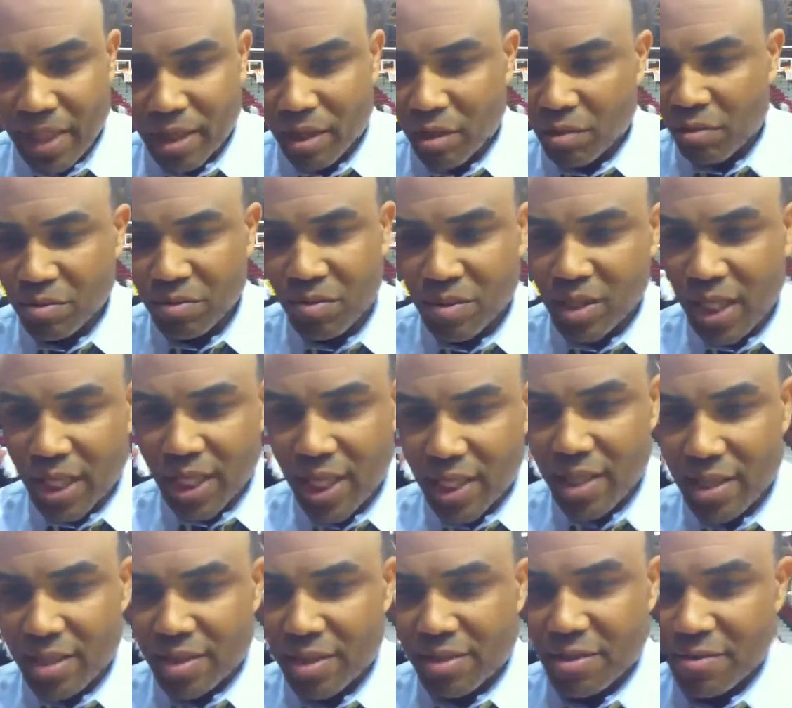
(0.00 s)
You
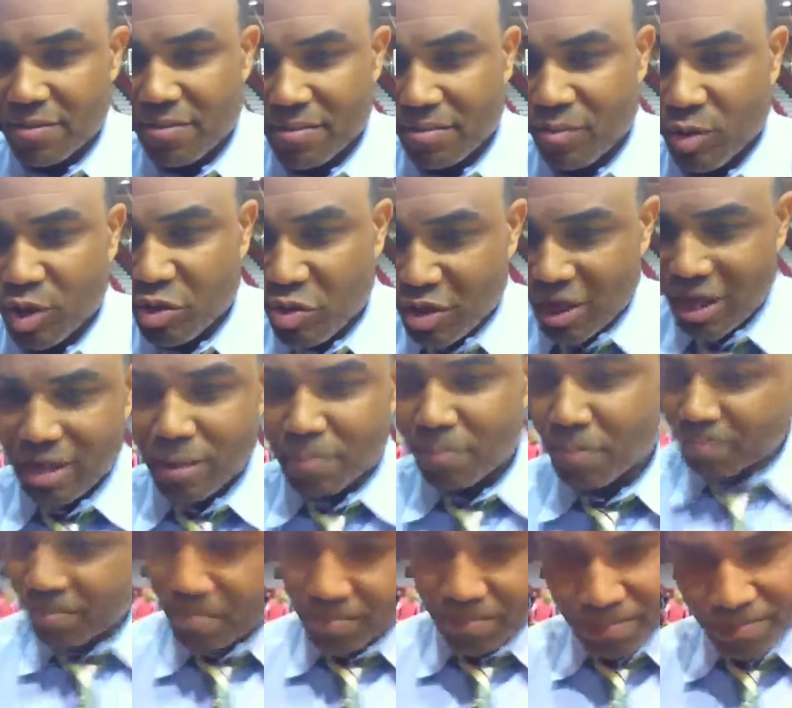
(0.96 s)
know, we try to
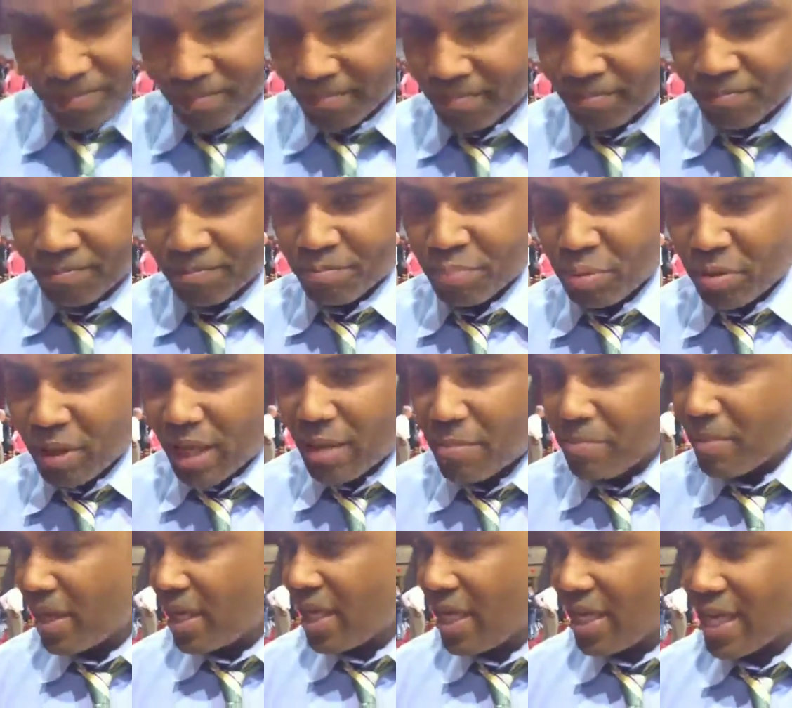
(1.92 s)
play
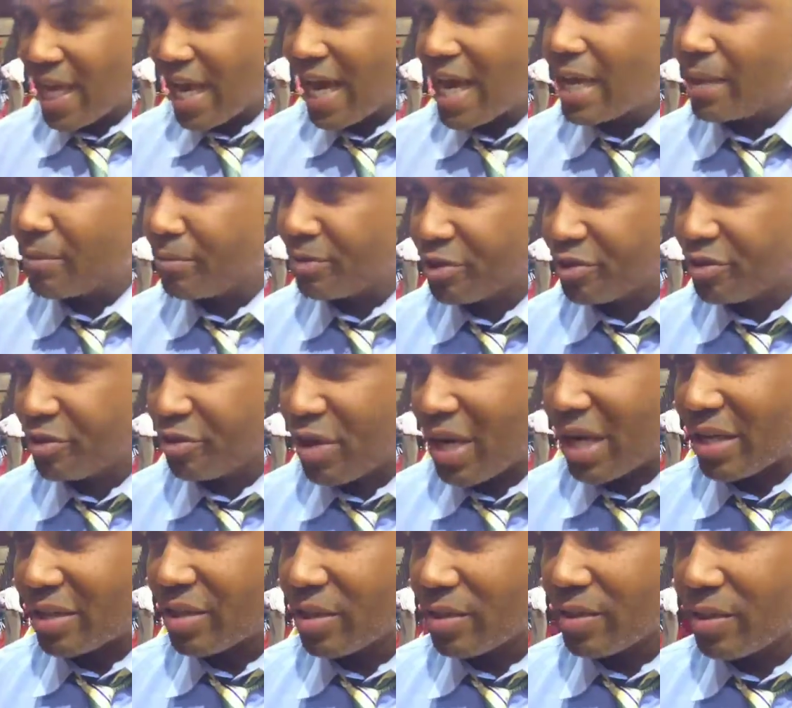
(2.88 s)
many games
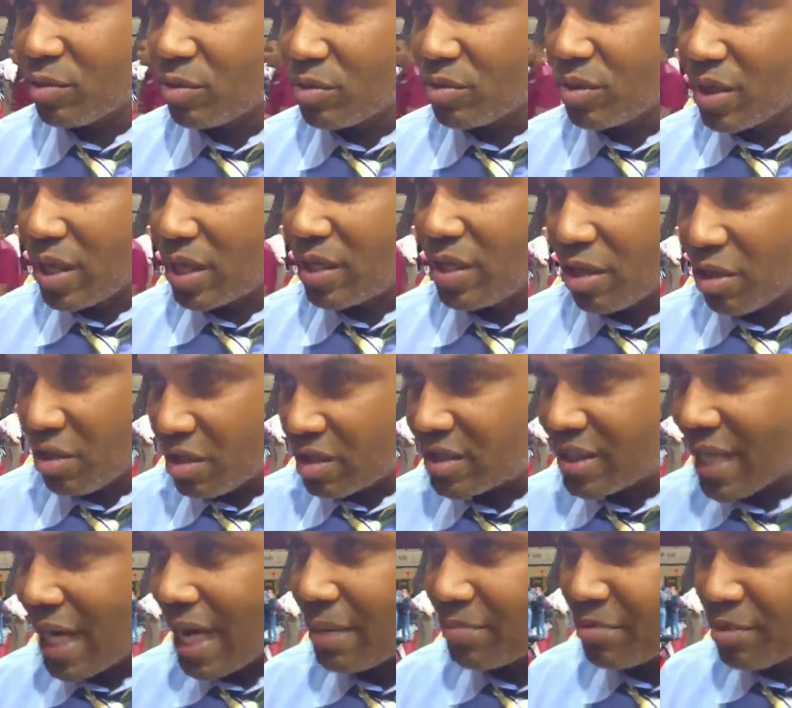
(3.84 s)
throughout the
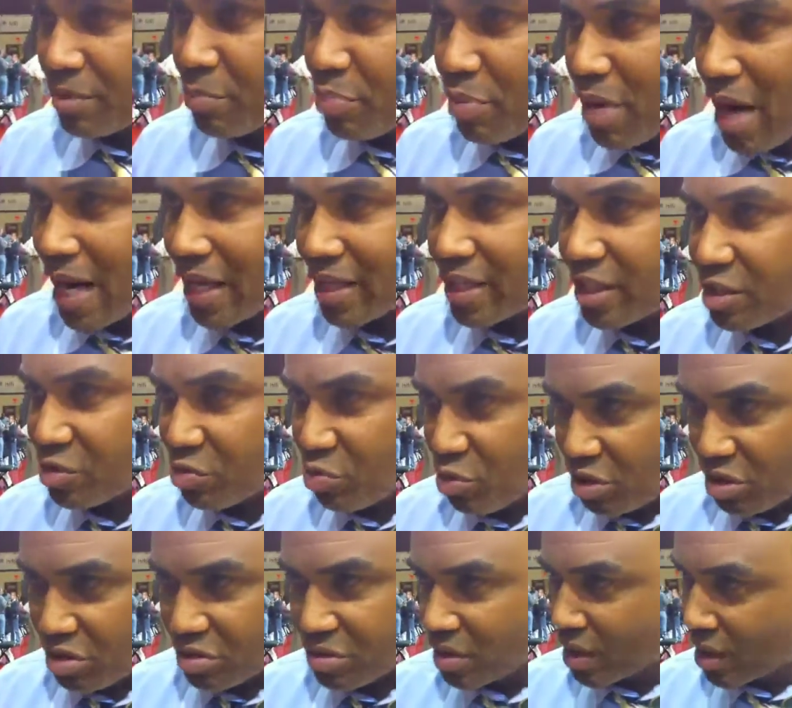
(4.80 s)
times in practice
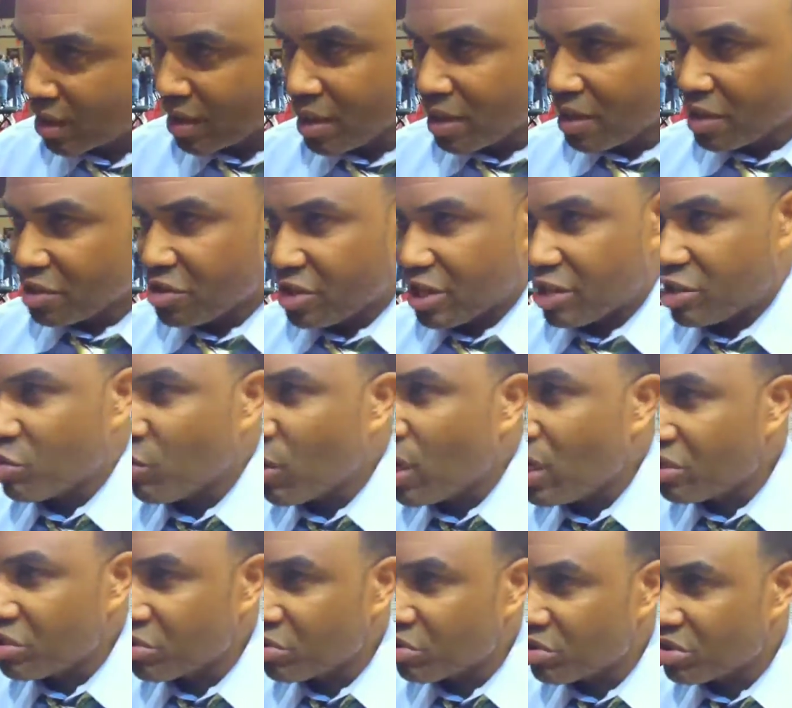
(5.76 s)
for
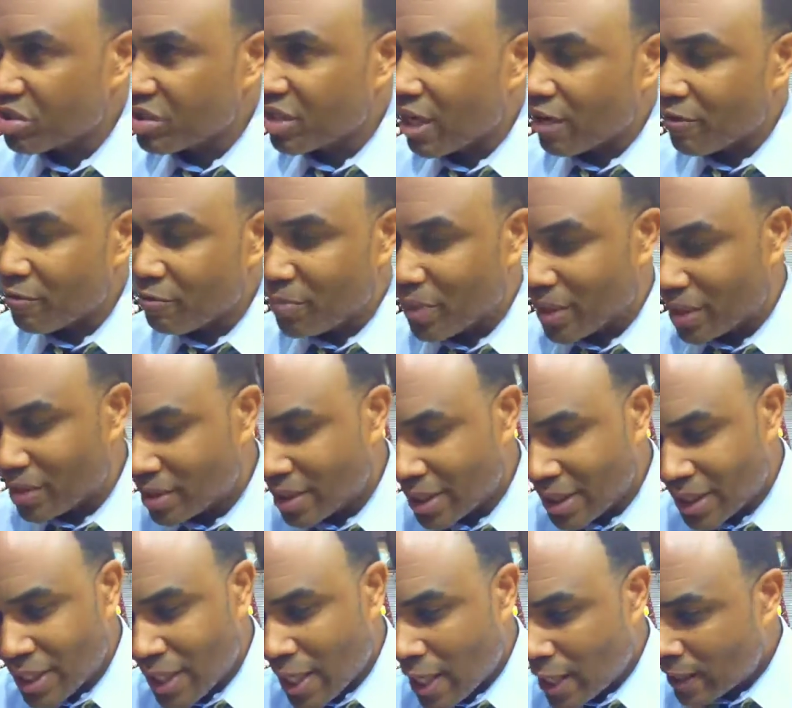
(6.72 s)
situational stuff. But
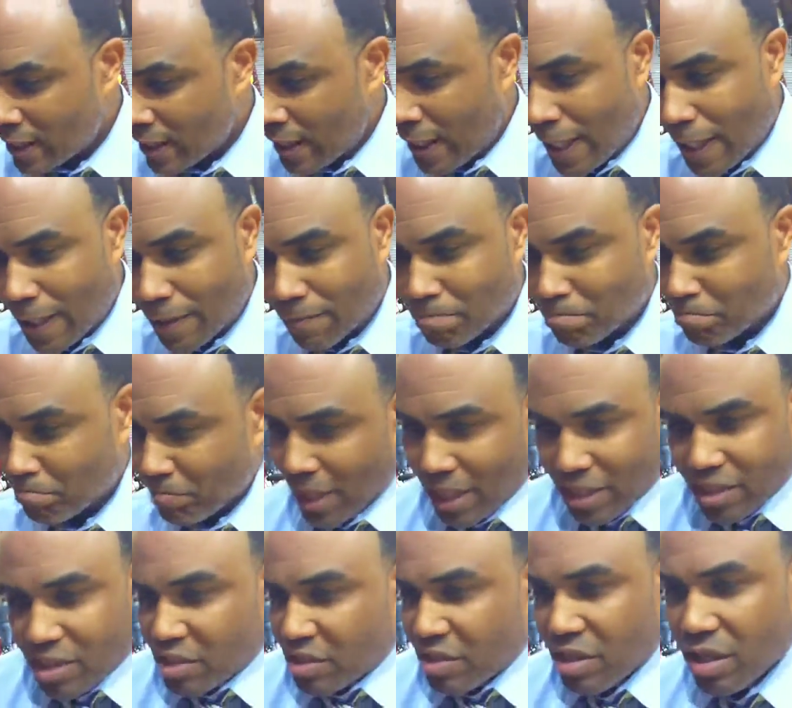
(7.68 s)

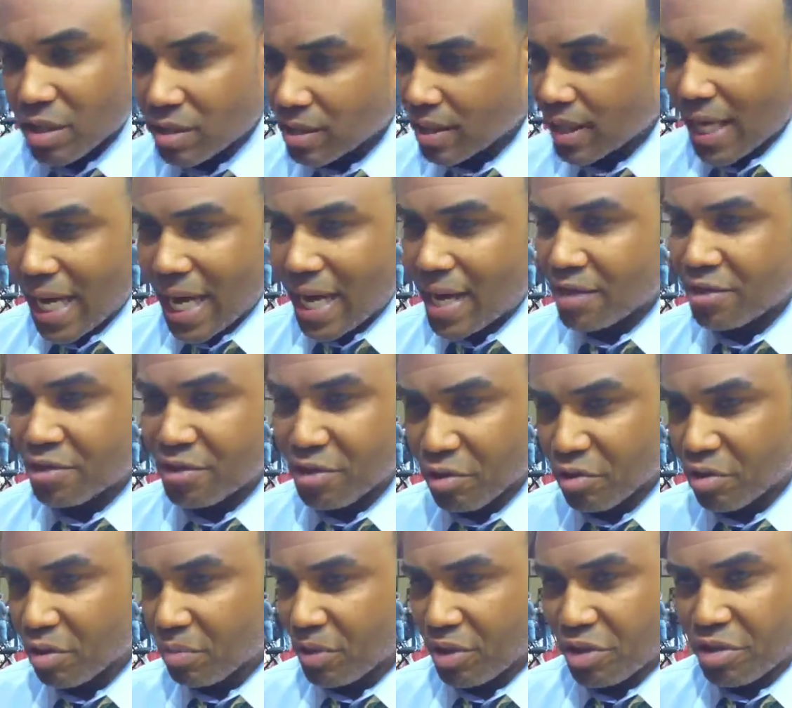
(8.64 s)
I just thought the guys
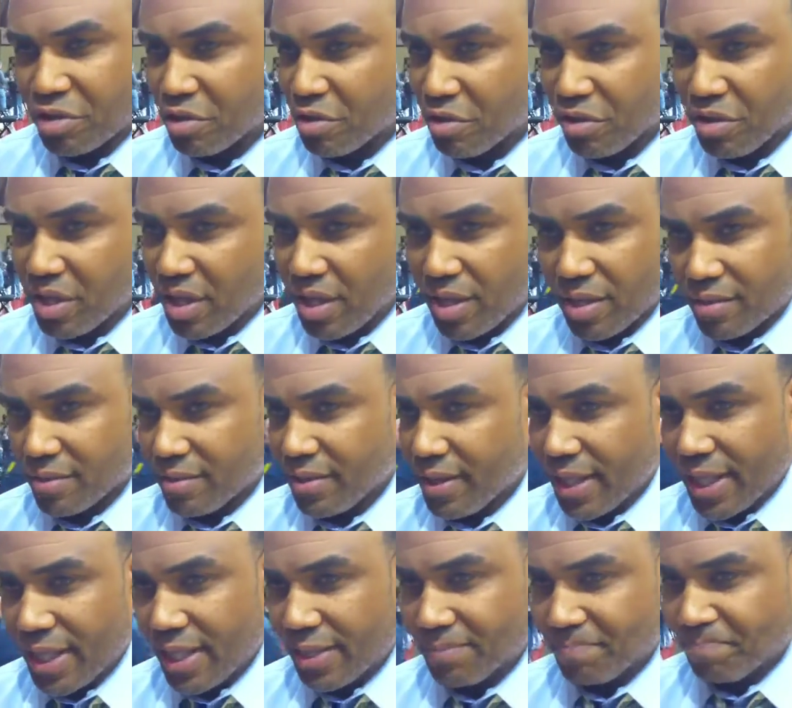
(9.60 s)
showed a maturity.
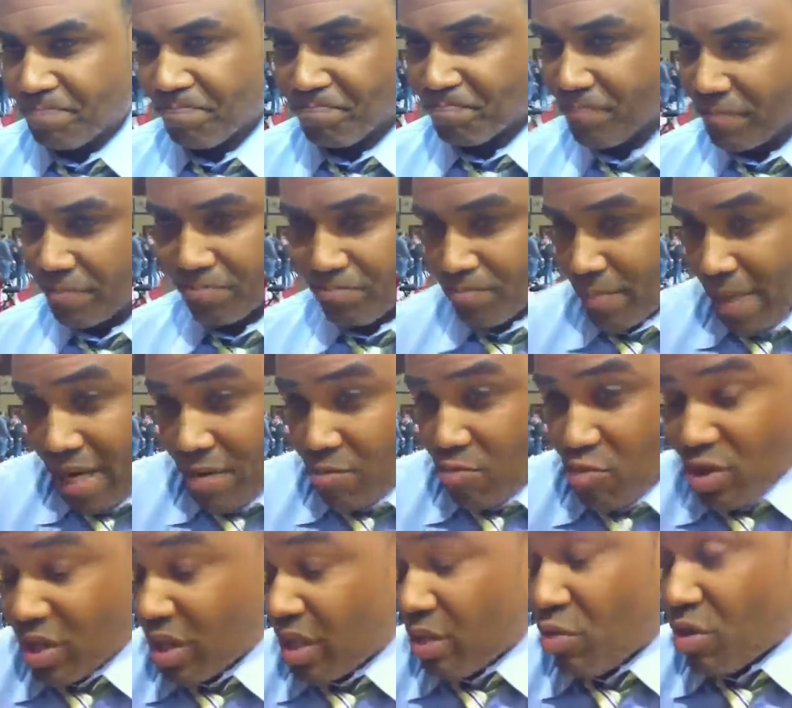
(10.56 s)
It
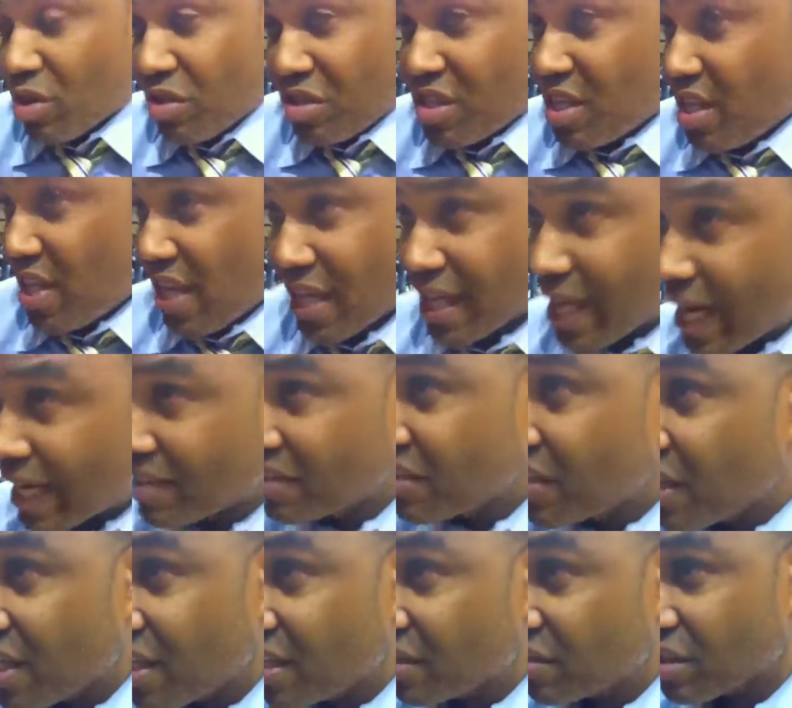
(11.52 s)
really wasn't anything I
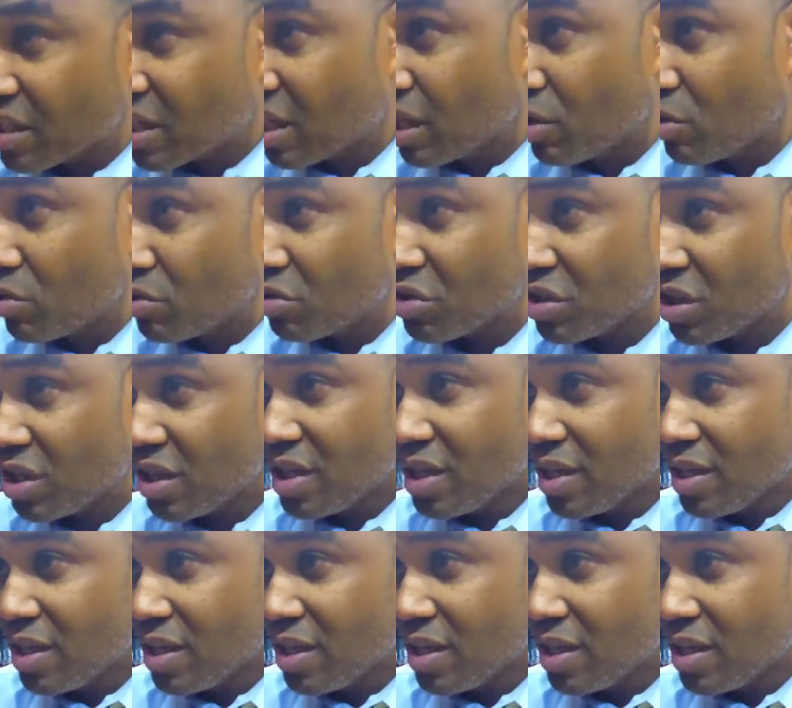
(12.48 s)
said as a coach.